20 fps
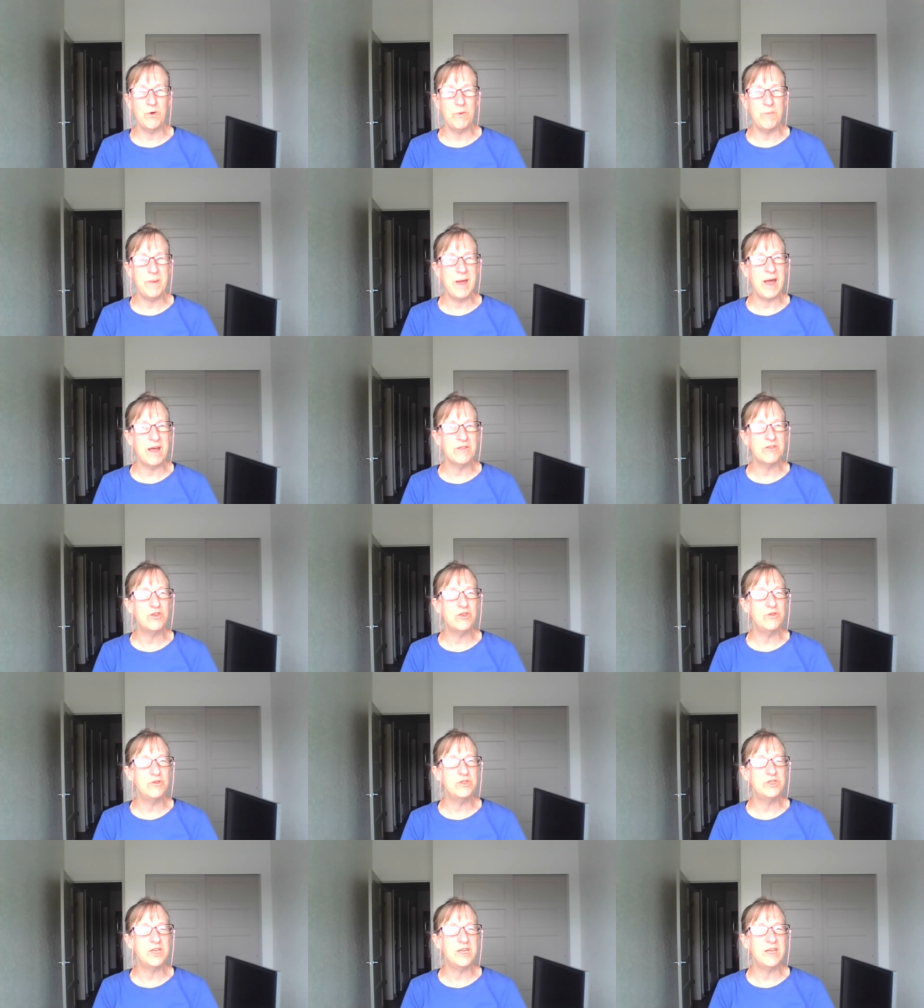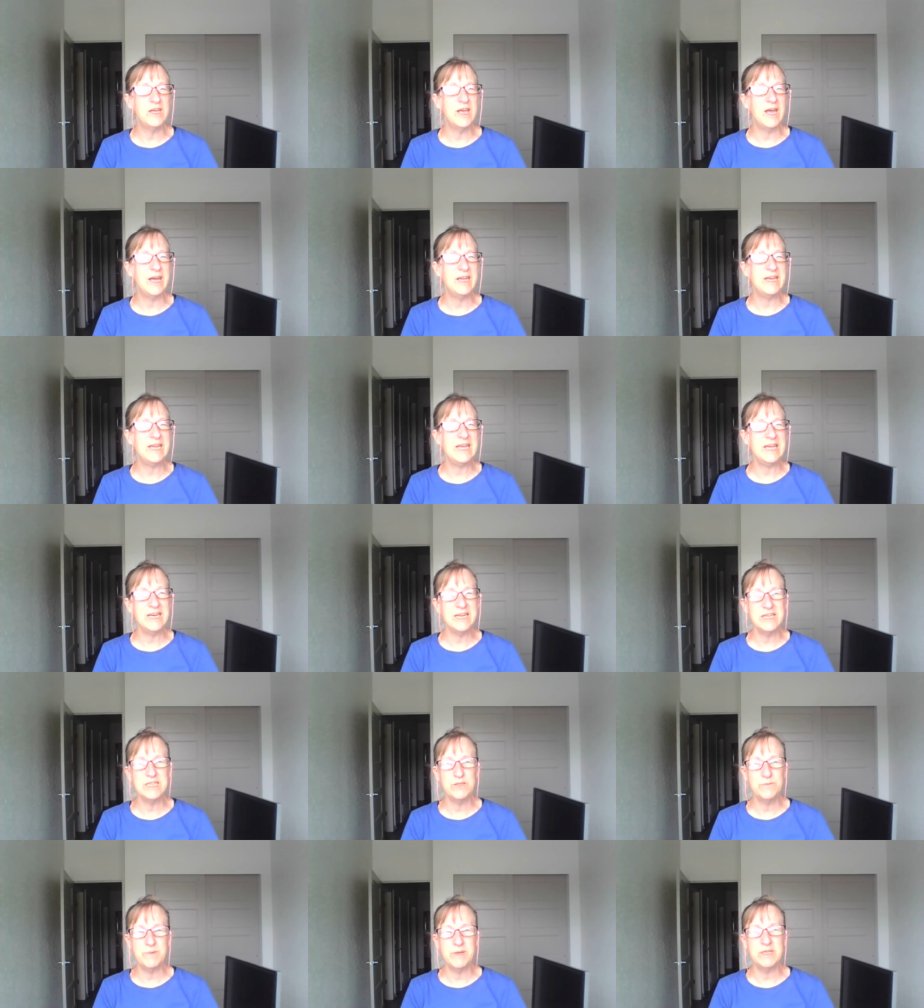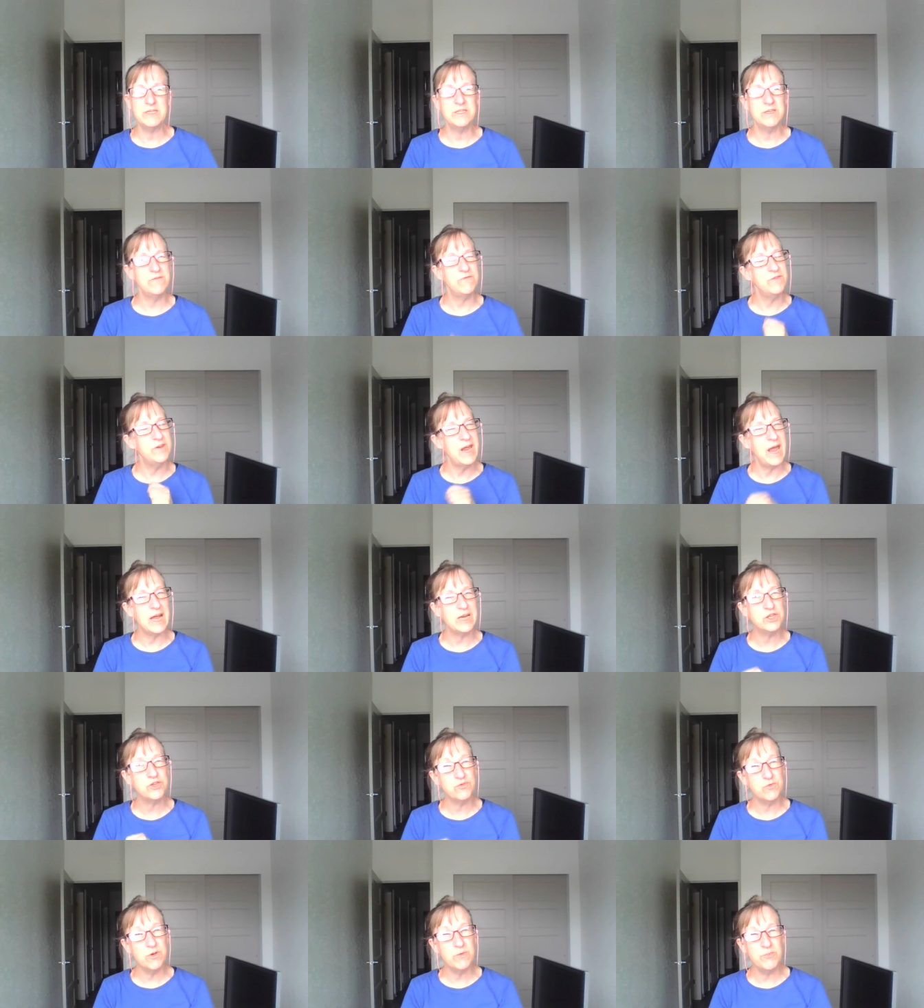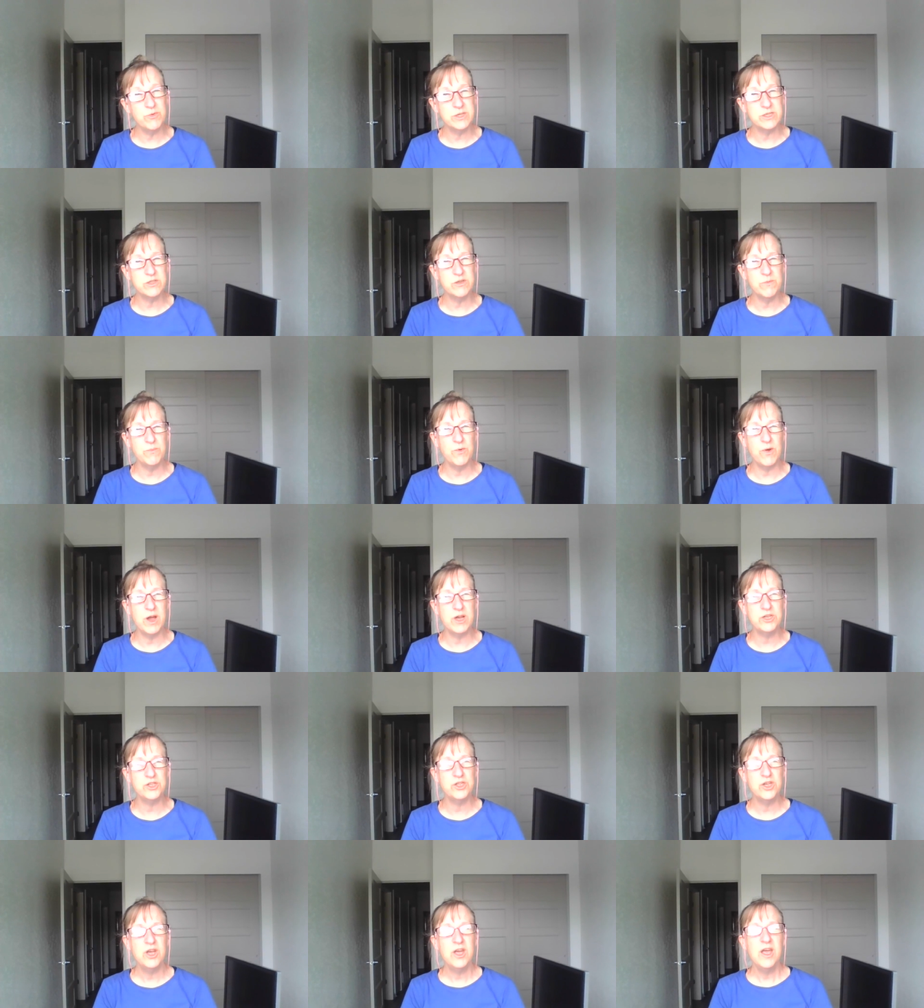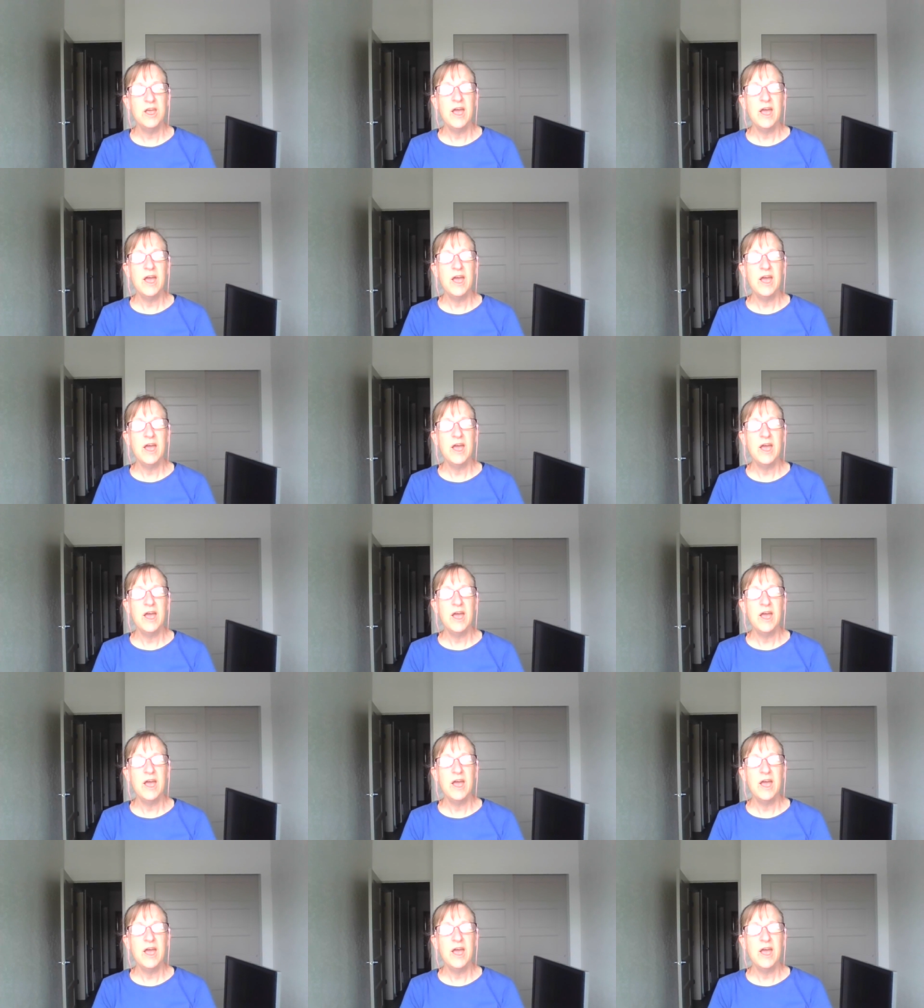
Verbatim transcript: or bath using an inexpensive natural bristle brush,